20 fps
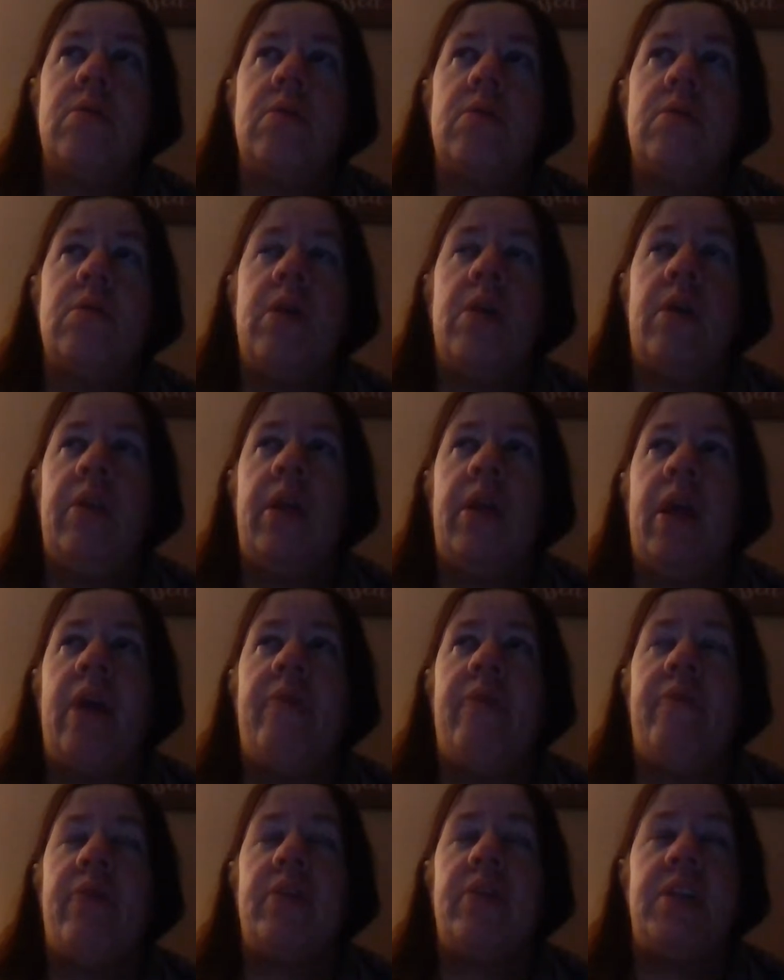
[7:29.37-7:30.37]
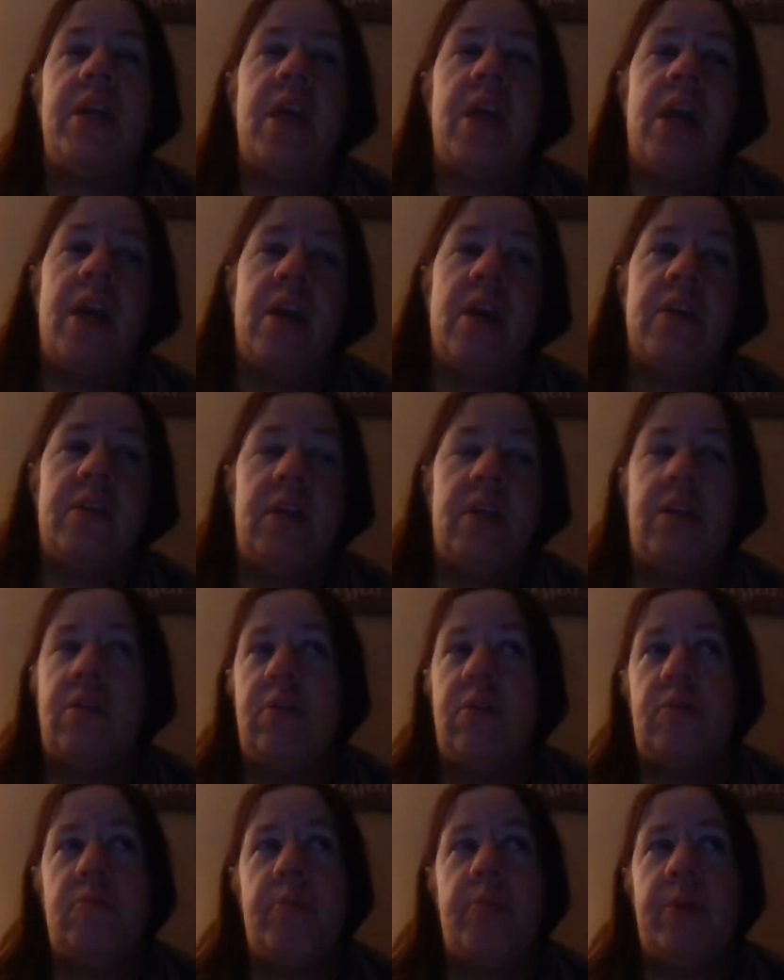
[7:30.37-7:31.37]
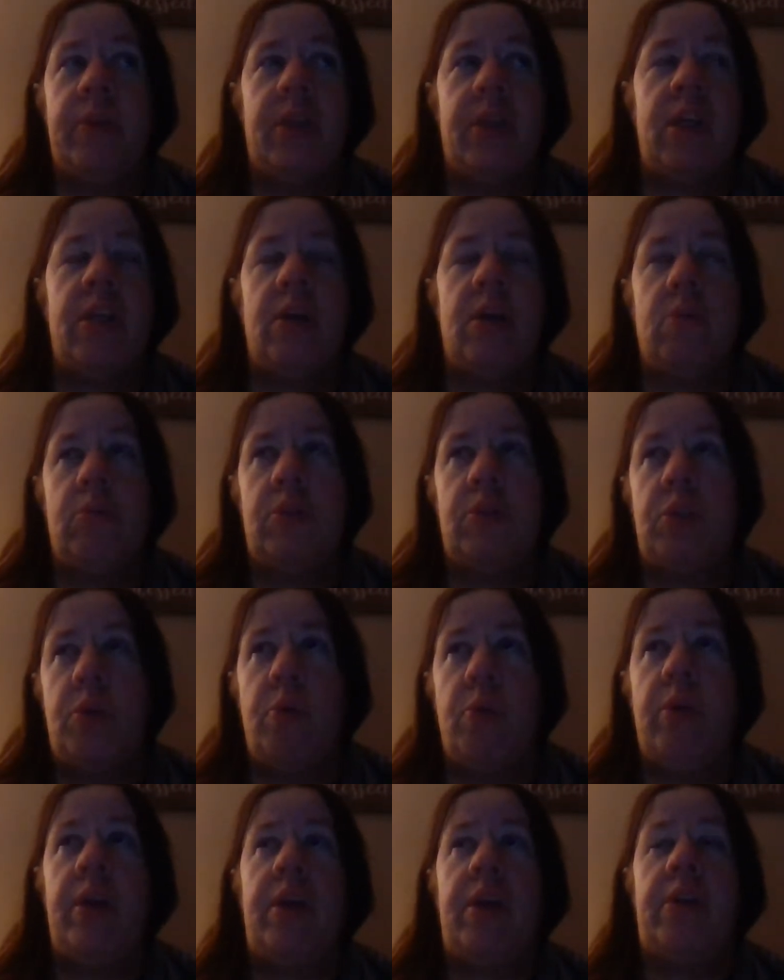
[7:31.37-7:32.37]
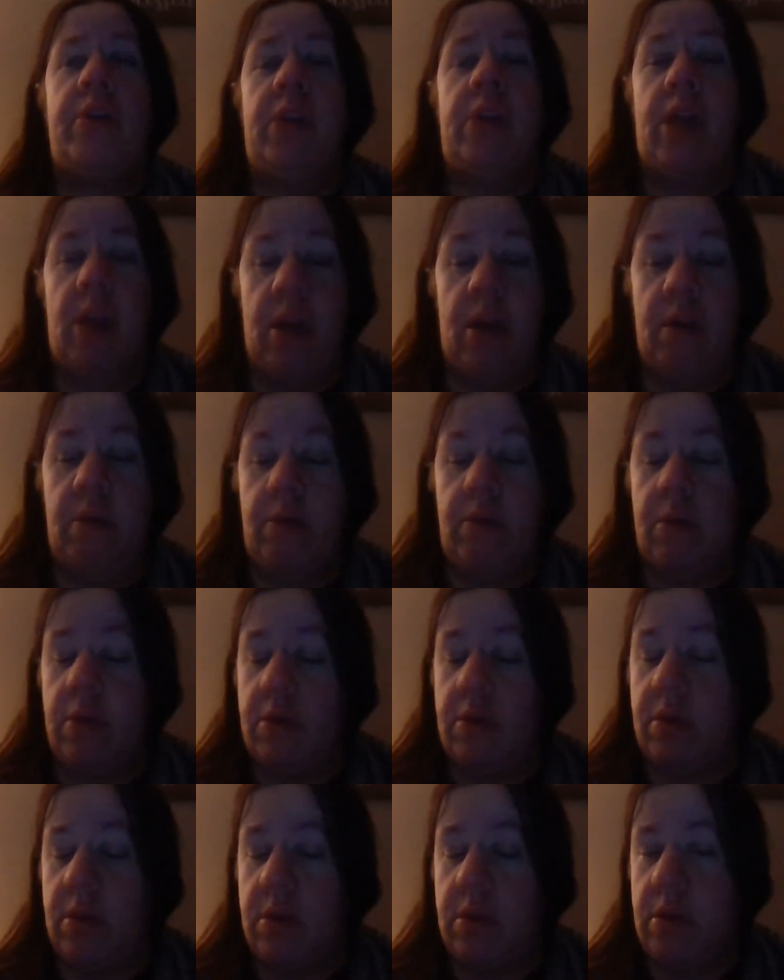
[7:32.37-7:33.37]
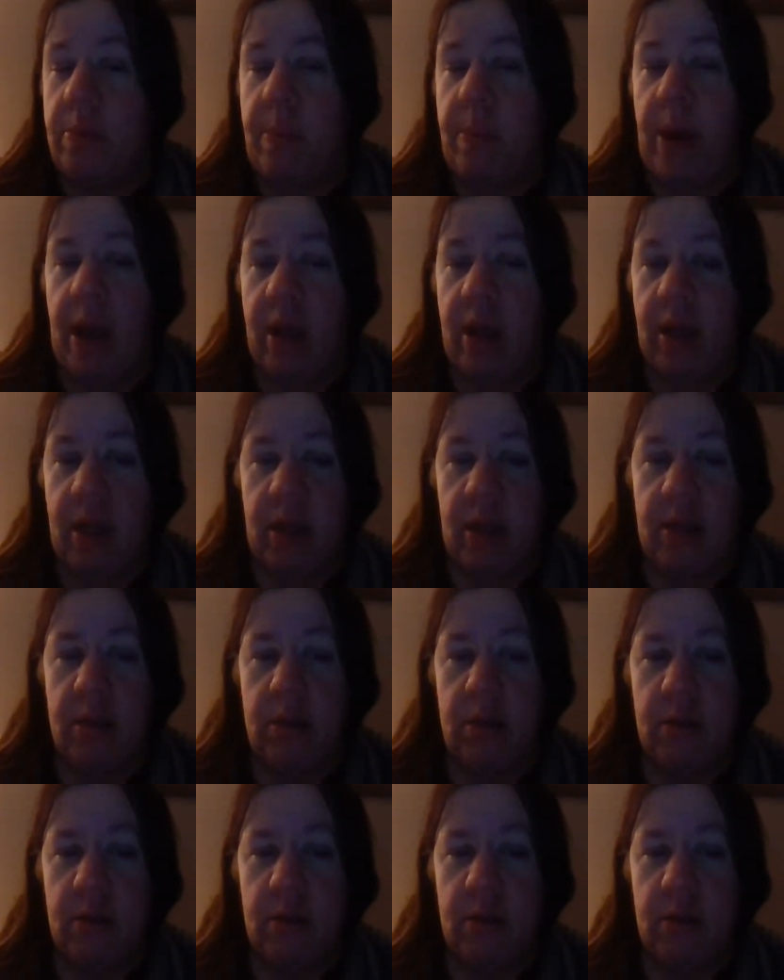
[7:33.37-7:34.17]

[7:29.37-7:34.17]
then they get fatigued, and but they don't do anything to back it.